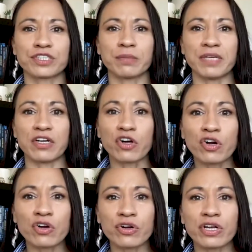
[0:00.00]
to be
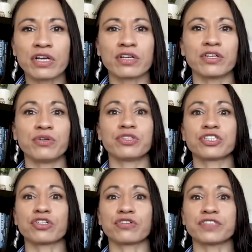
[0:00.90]
heard you
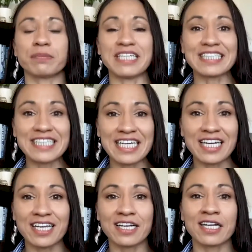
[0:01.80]
deserve to be
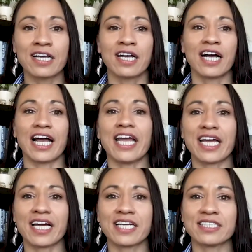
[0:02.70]
seen
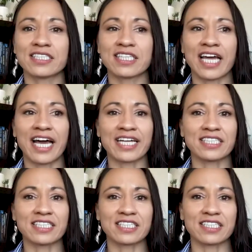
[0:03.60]
and that
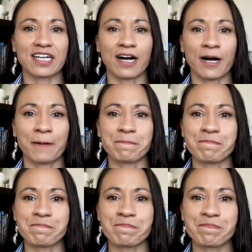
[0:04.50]

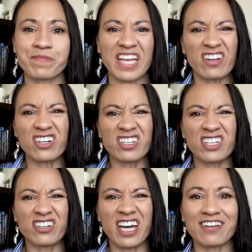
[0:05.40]
um, that you're
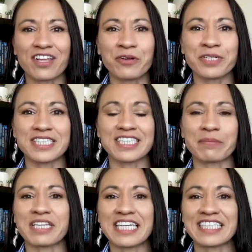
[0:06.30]
you're not alone in
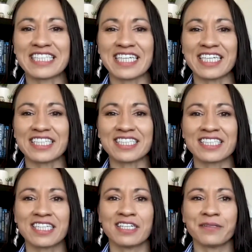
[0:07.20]
some of these things